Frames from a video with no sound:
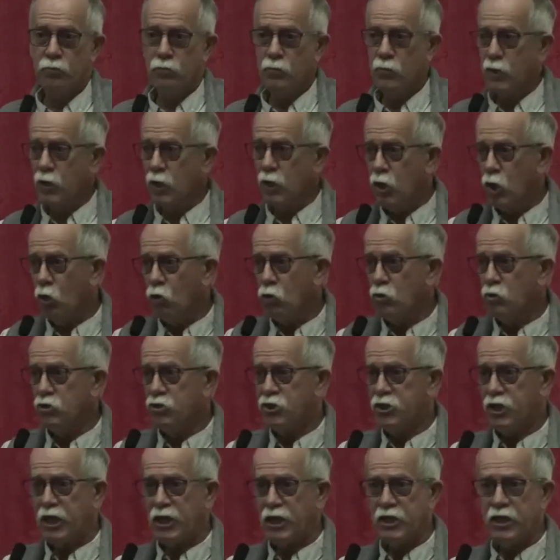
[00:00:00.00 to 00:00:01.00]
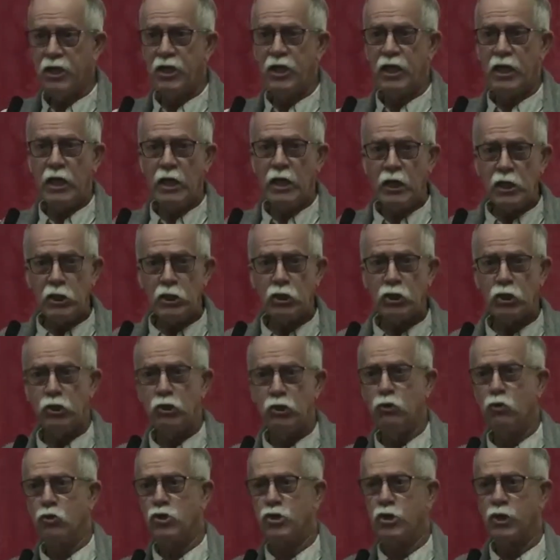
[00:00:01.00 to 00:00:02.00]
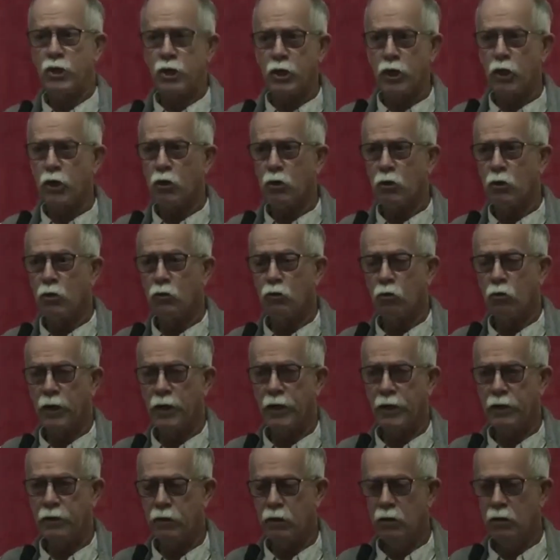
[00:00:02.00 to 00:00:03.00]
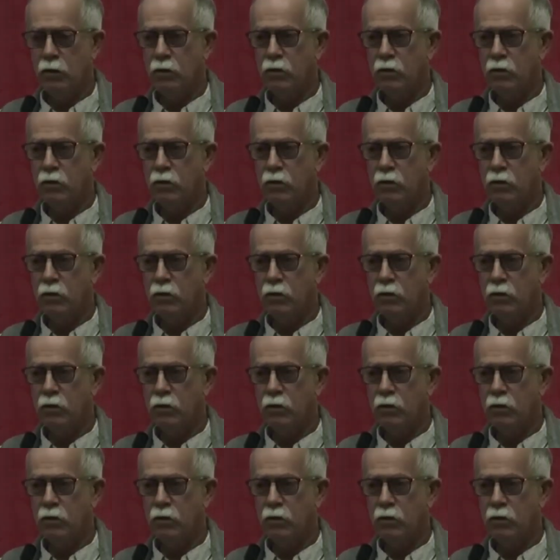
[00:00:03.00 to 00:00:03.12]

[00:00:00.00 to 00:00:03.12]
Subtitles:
Dignity issues here, right?